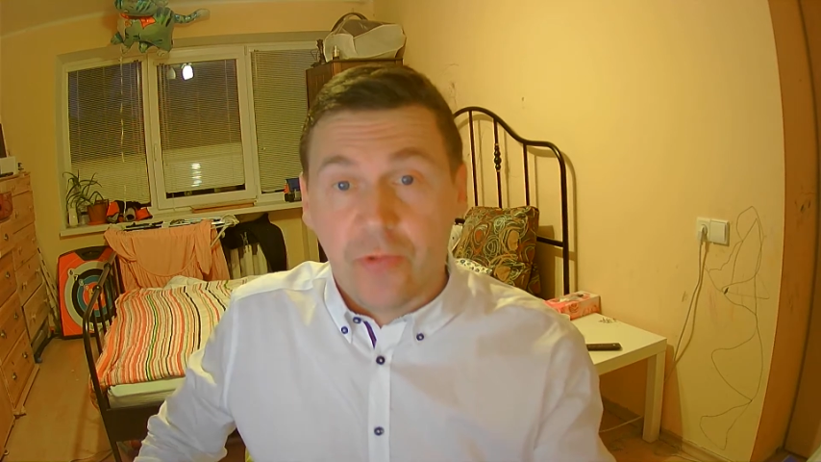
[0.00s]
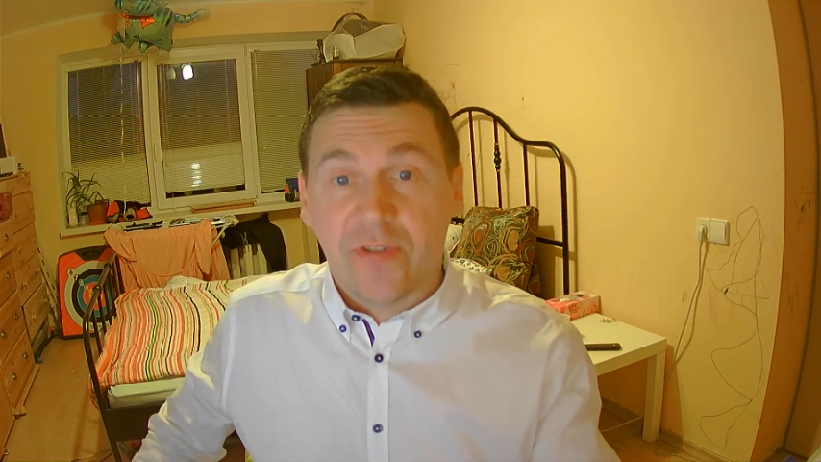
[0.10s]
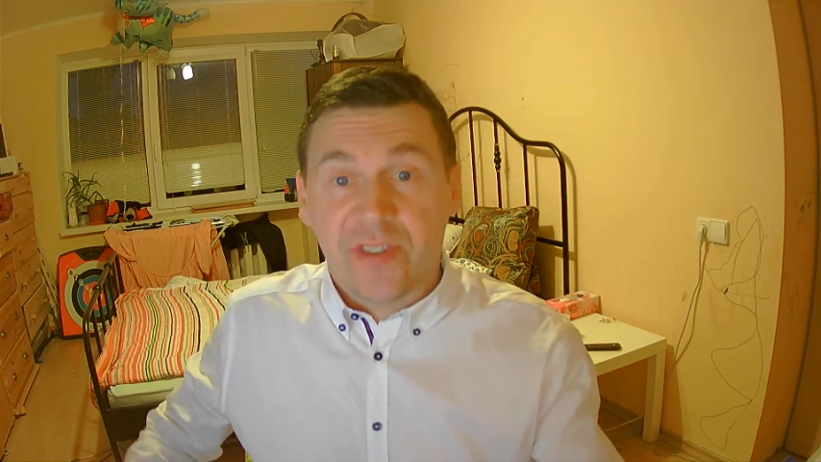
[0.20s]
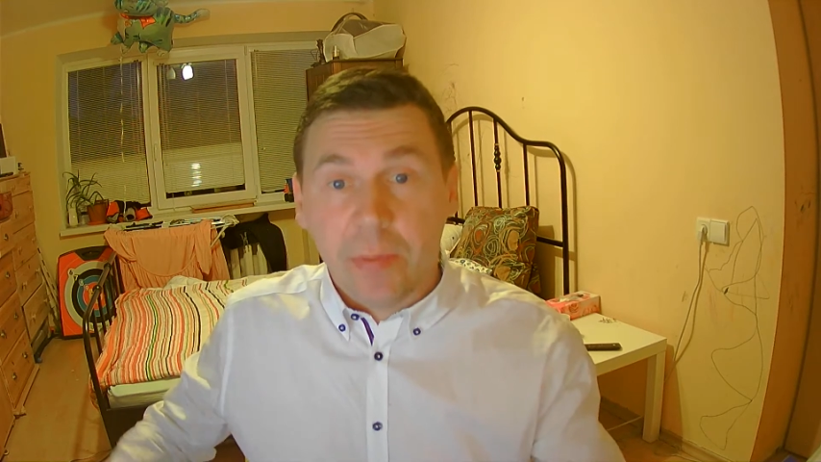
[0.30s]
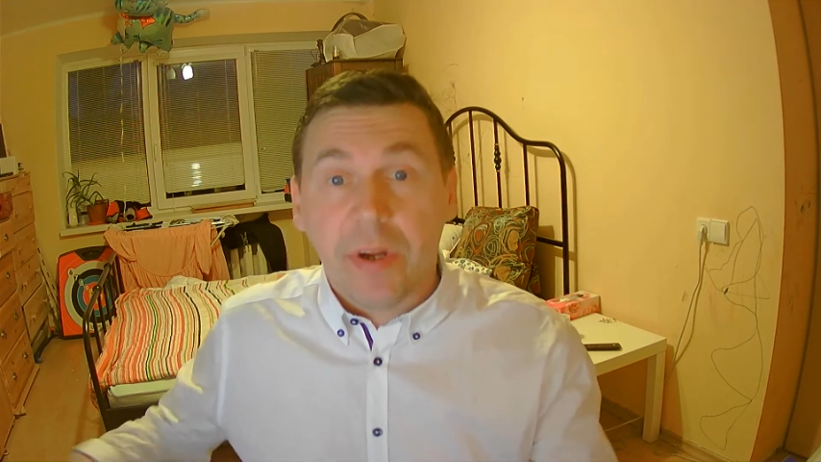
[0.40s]

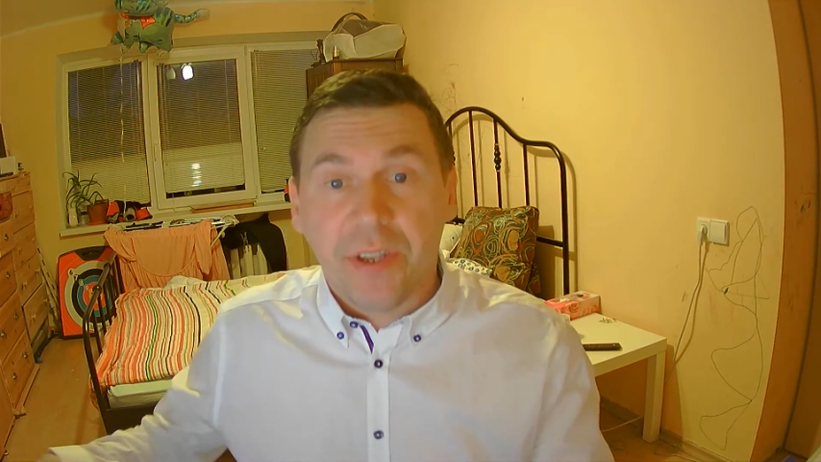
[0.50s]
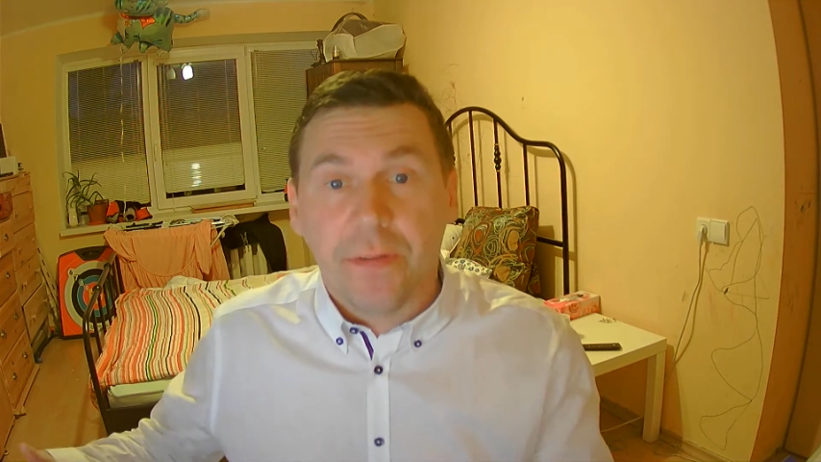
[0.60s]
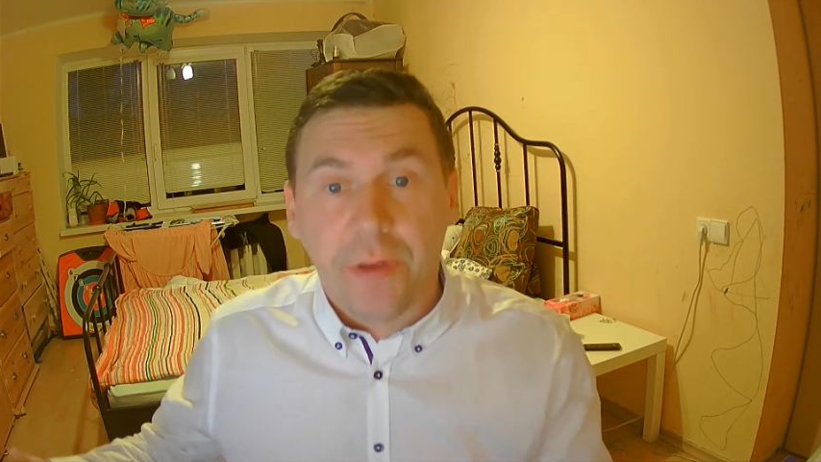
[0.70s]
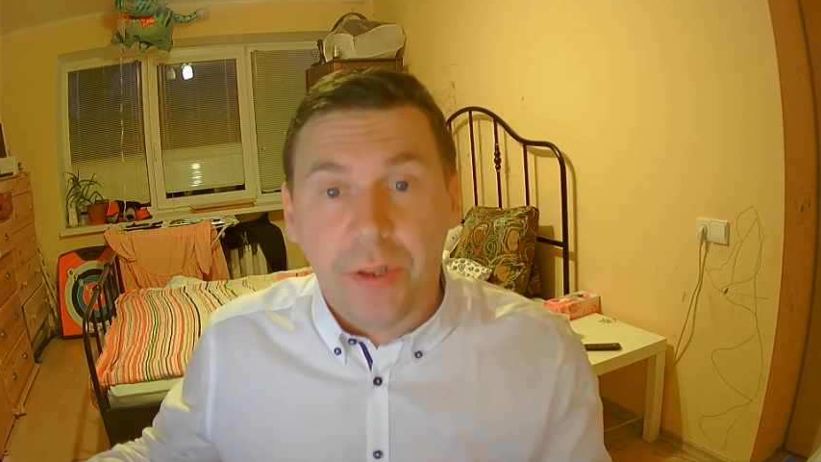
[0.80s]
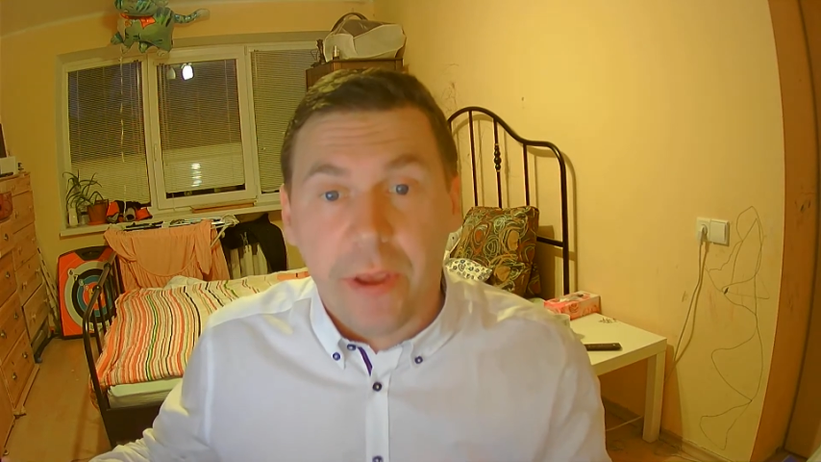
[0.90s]

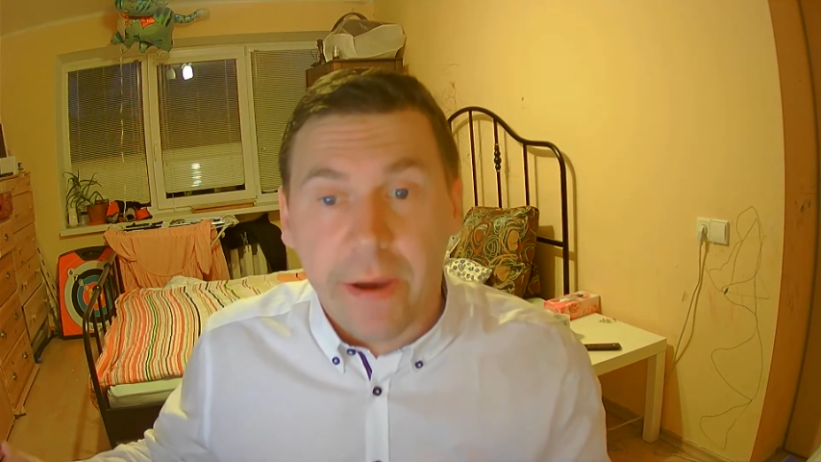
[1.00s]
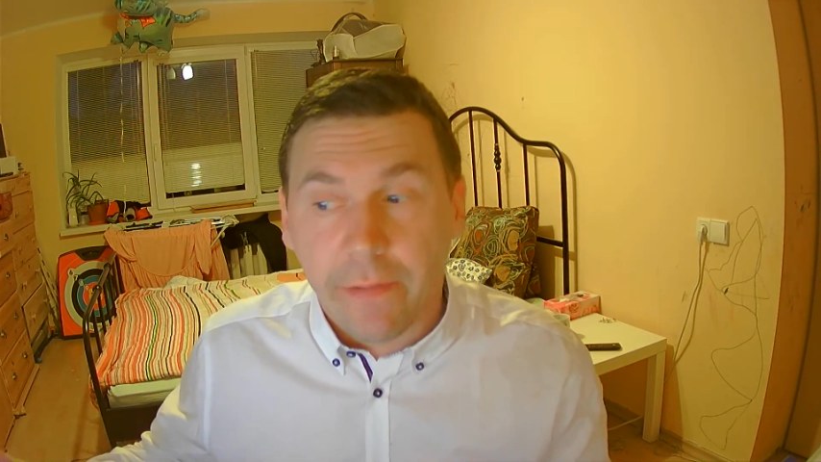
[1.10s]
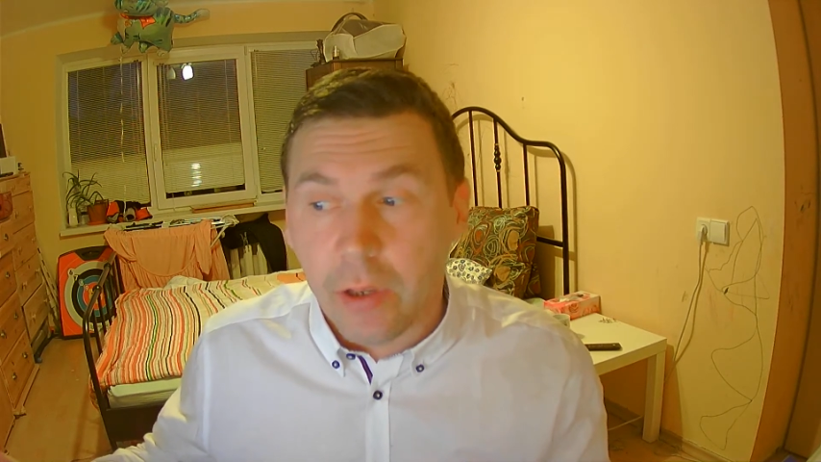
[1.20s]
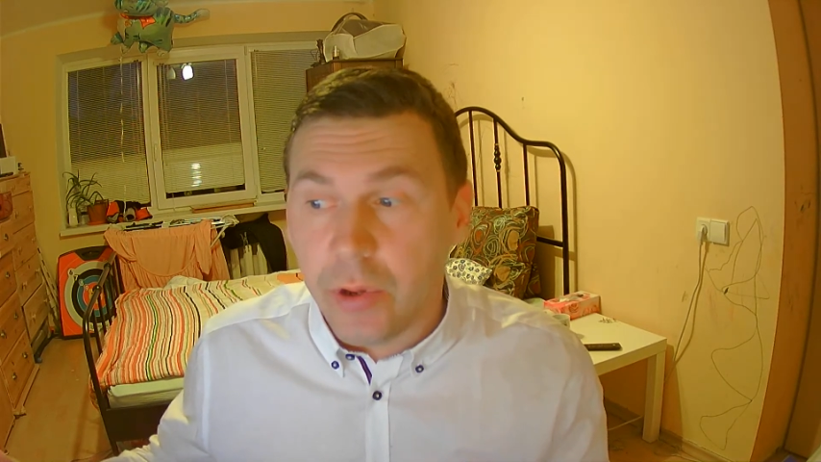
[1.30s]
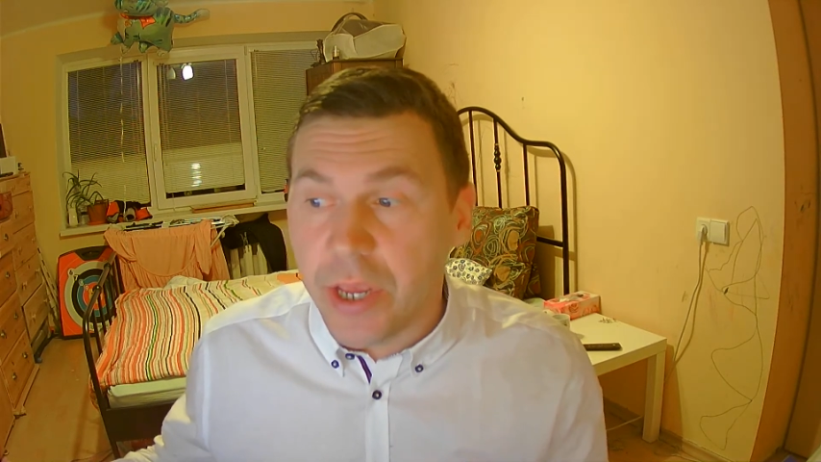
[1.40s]
summative
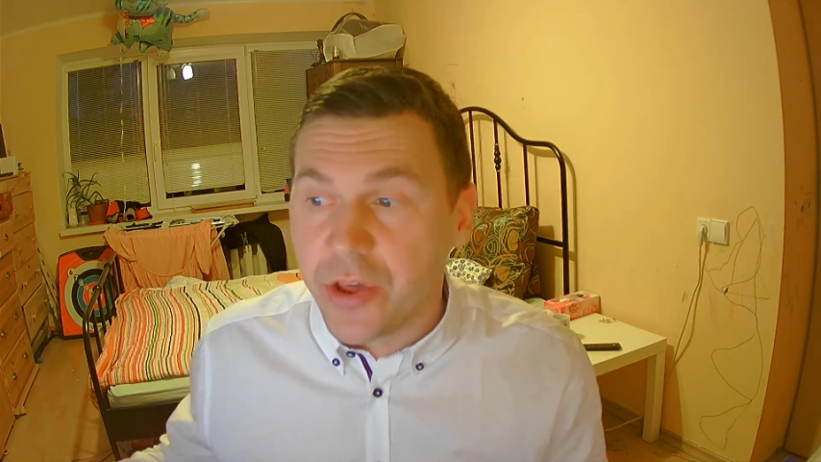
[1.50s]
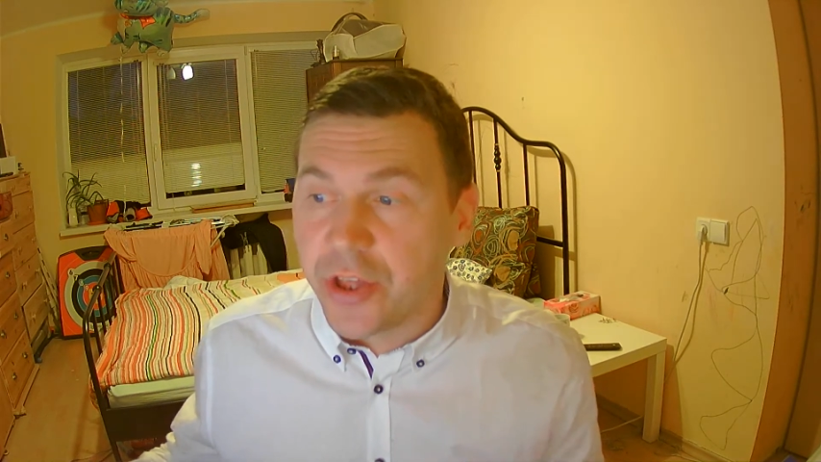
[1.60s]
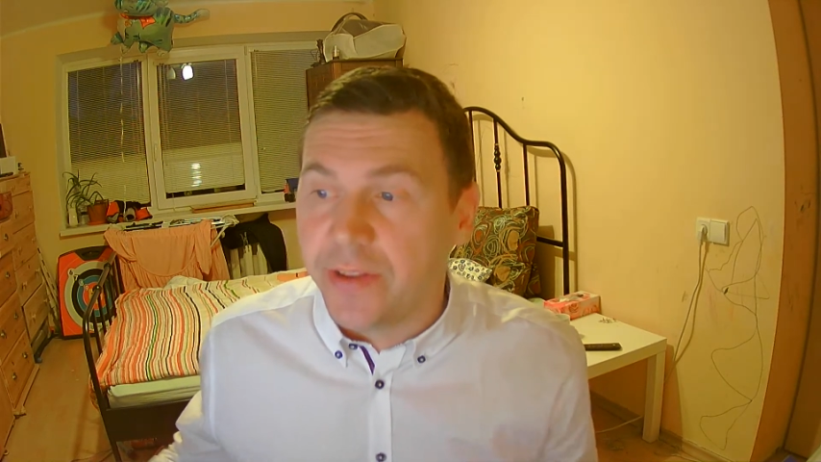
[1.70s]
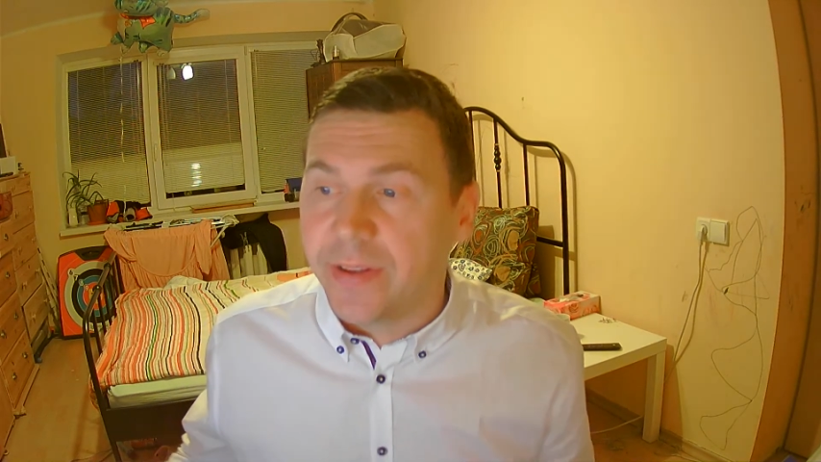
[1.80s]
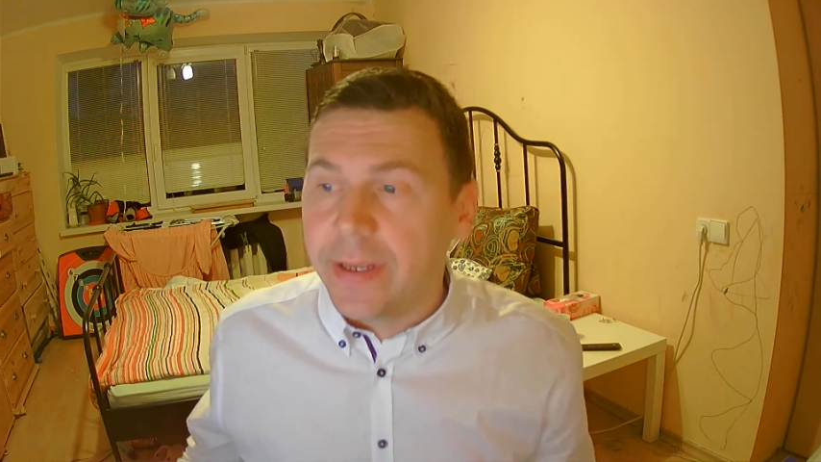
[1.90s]

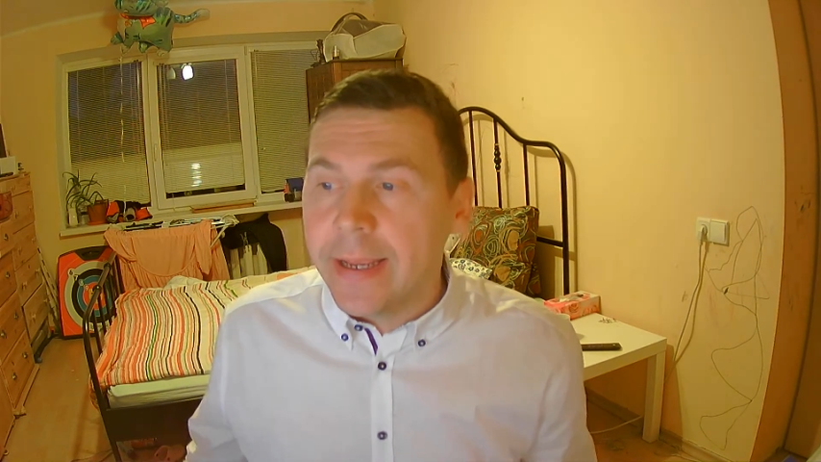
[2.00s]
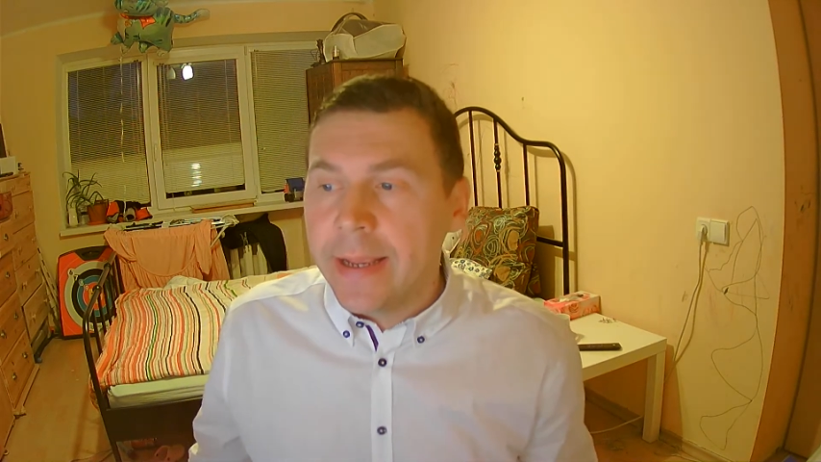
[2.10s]
evaluation.